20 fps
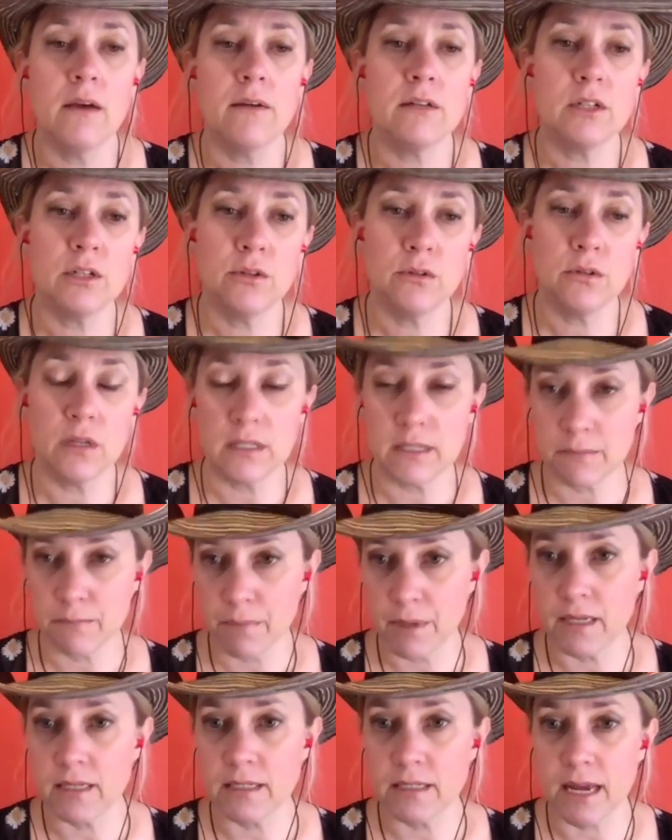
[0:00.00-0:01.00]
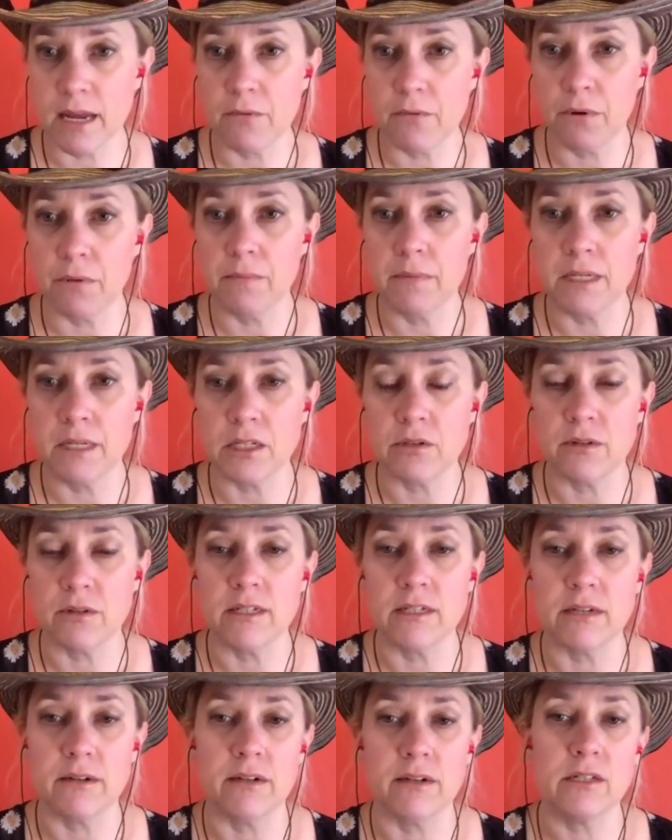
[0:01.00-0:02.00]
to the big Deadwood mystery
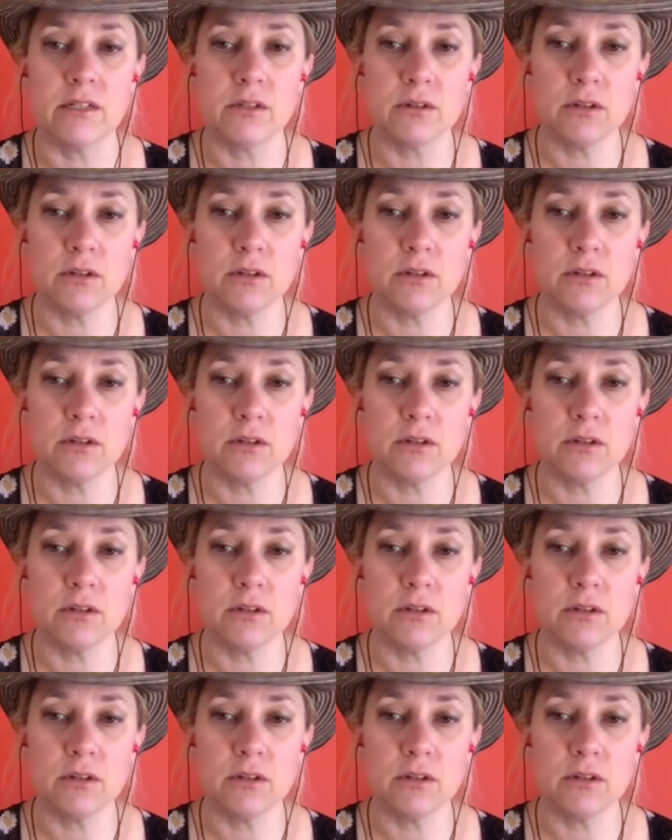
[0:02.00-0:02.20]
series.